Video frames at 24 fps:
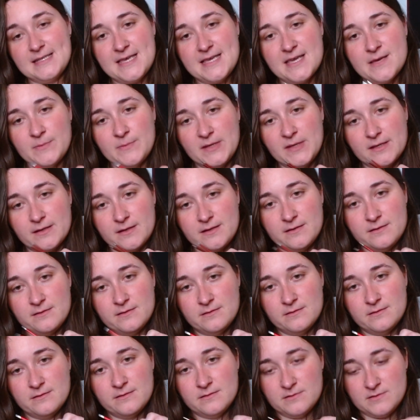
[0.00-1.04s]
Ika
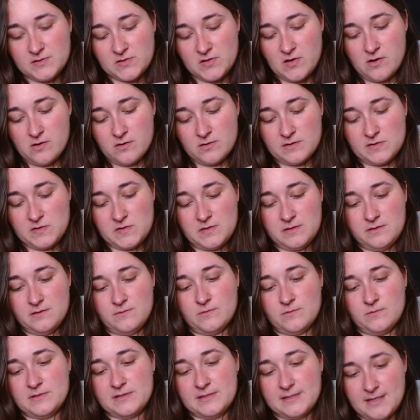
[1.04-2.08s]
Socks,
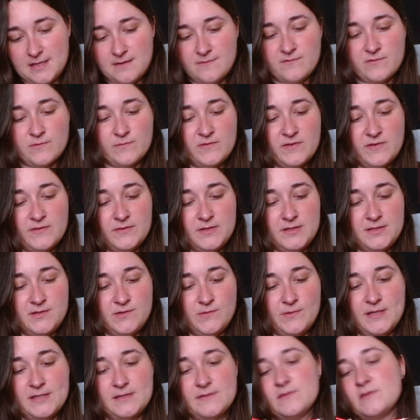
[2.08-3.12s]
once again from 52
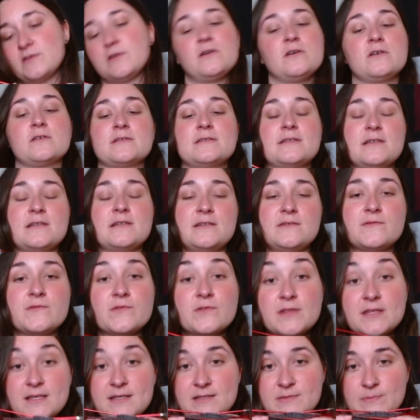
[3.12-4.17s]
weeks of socks, and for
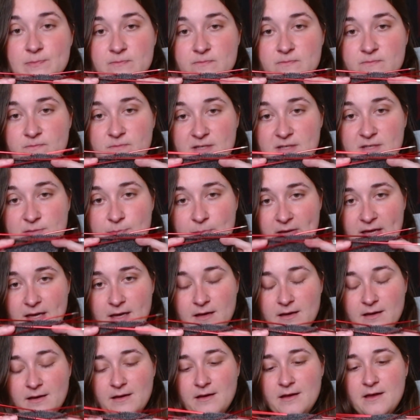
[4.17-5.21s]
this
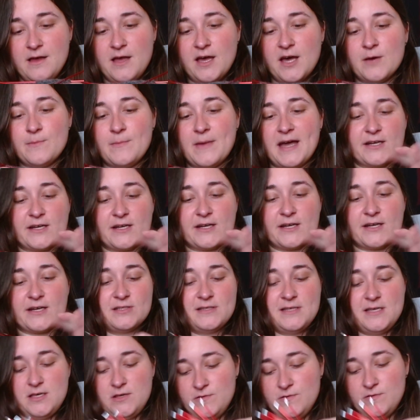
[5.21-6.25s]
pair, I'm
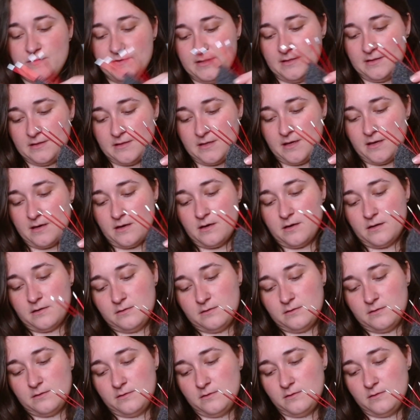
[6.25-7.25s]
actually using the yarn